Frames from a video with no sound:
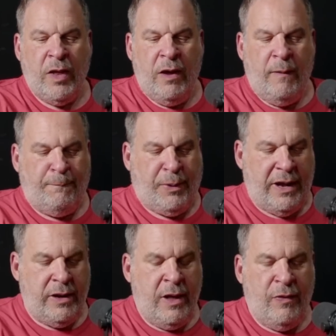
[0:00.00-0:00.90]

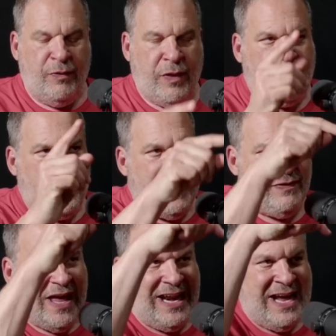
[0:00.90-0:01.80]
But the thing
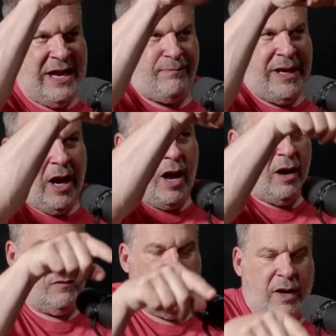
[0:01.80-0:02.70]
that hit me
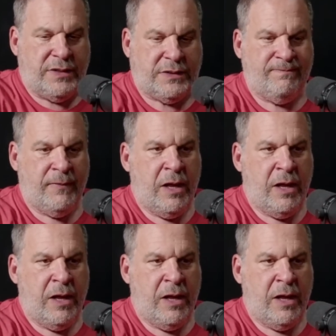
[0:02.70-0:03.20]
hard was,